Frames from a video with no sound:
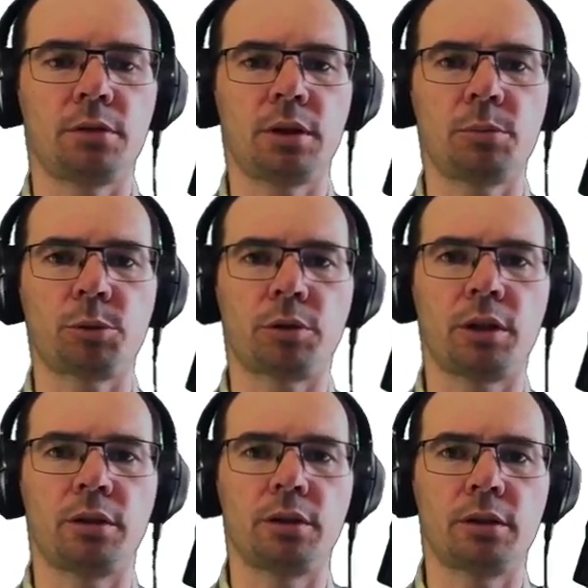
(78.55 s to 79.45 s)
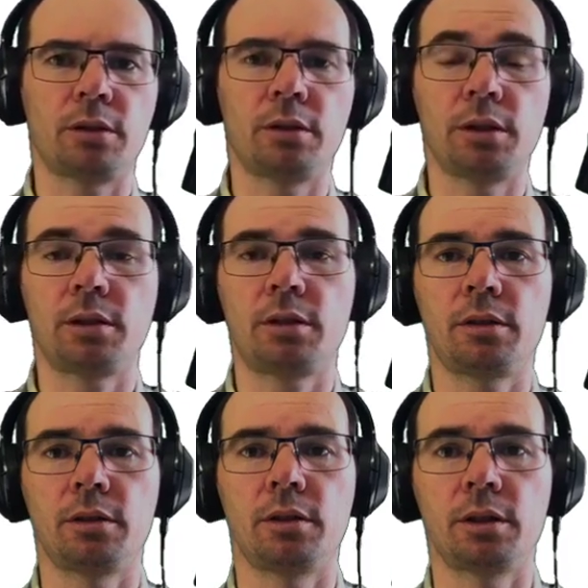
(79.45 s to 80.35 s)
separate this list,
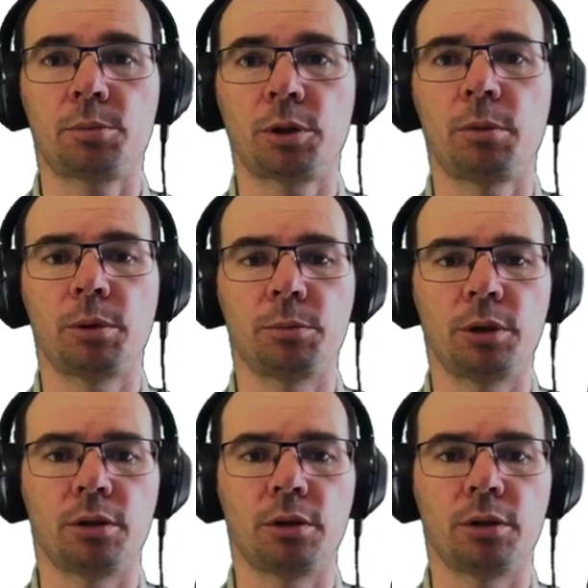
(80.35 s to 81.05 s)
this problem,